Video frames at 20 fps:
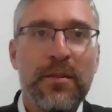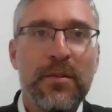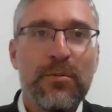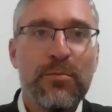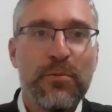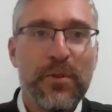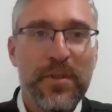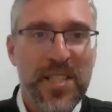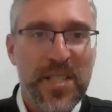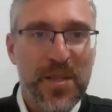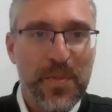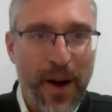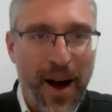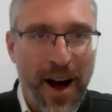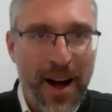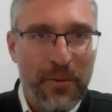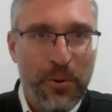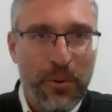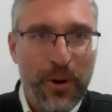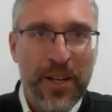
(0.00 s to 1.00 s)

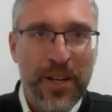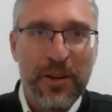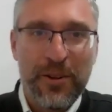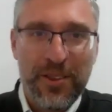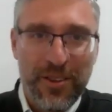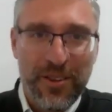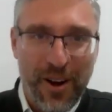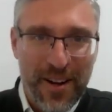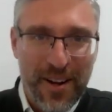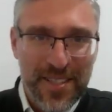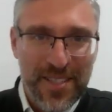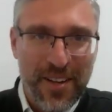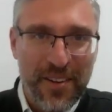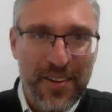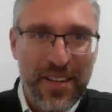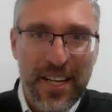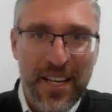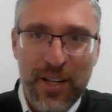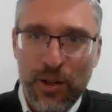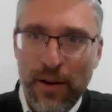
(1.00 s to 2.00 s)
respond. What are your thoughts on
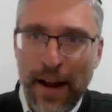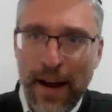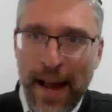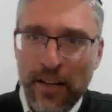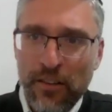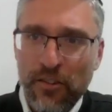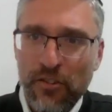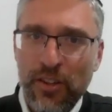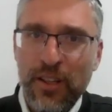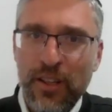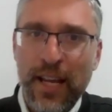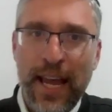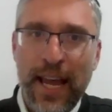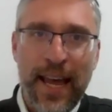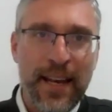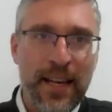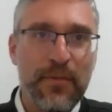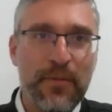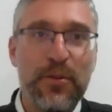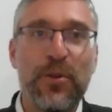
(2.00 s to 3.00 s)
the interaction?
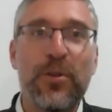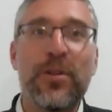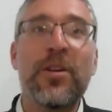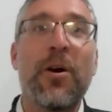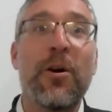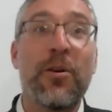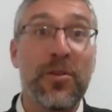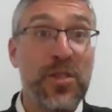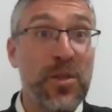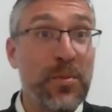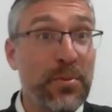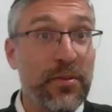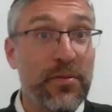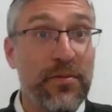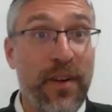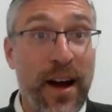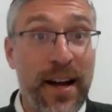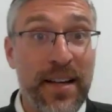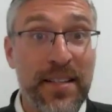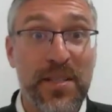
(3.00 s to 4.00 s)
And if you can also
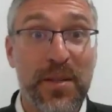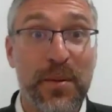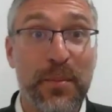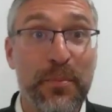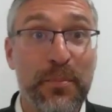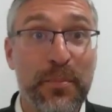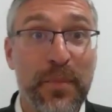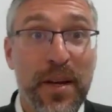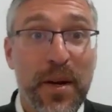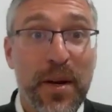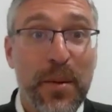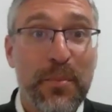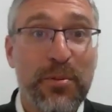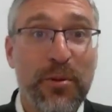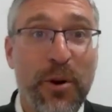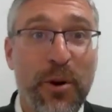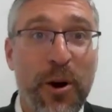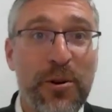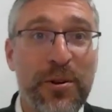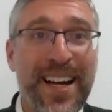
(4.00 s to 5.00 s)
provide some
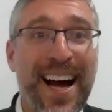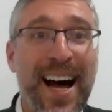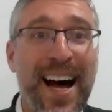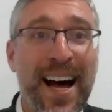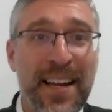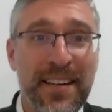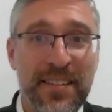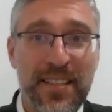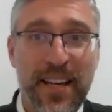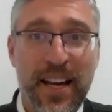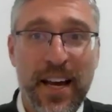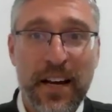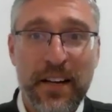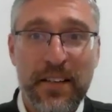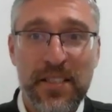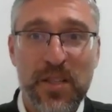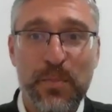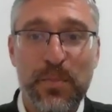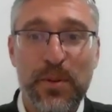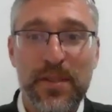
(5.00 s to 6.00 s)
broader
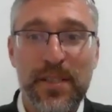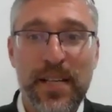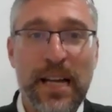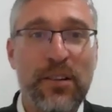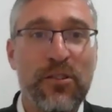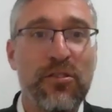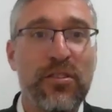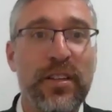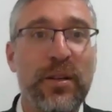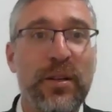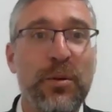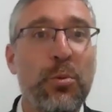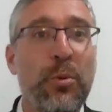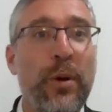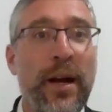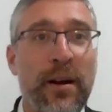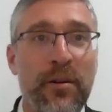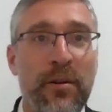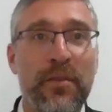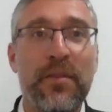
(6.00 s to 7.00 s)
context to potentially
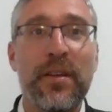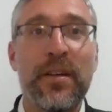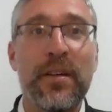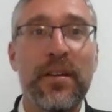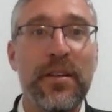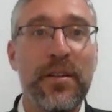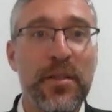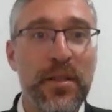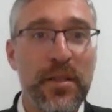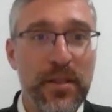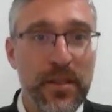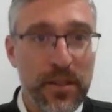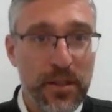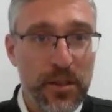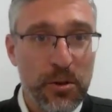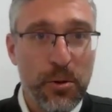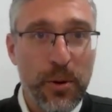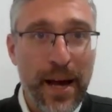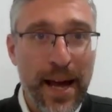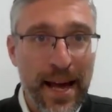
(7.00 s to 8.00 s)
where the
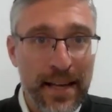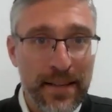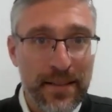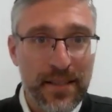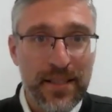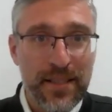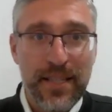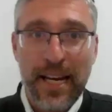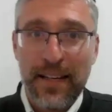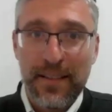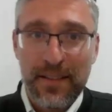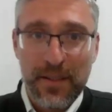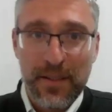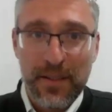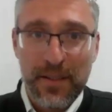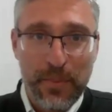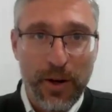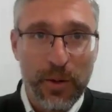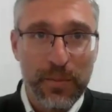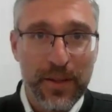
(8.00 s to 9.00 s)
US State
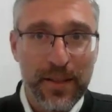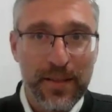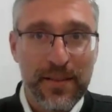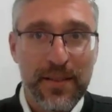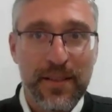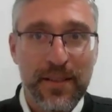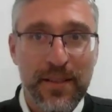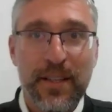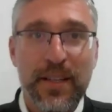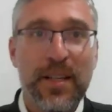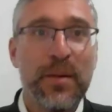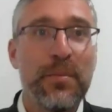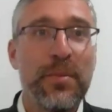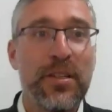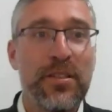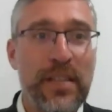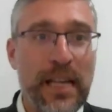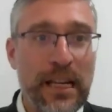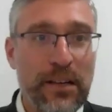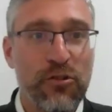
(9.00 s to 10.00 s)
Department
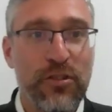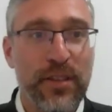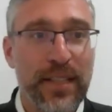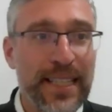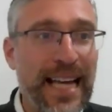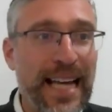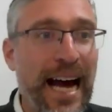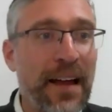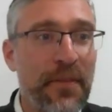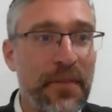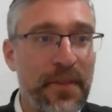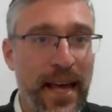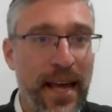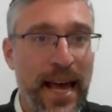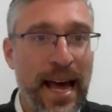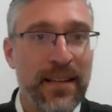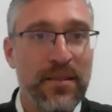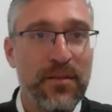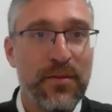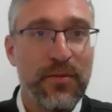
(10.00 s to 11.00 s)
potentially got
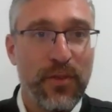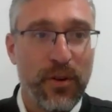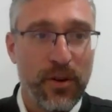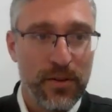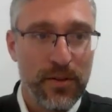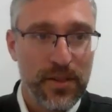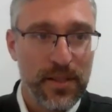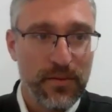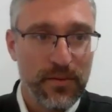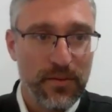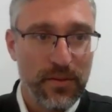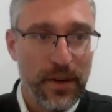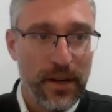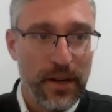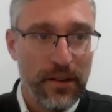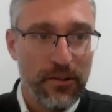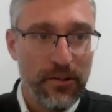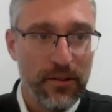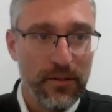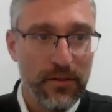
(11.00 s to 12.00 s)
that false
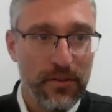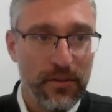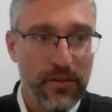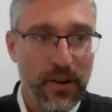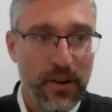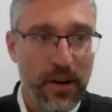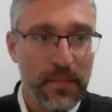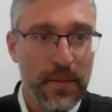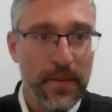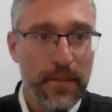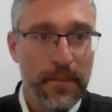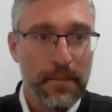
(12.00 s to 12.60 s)
information from.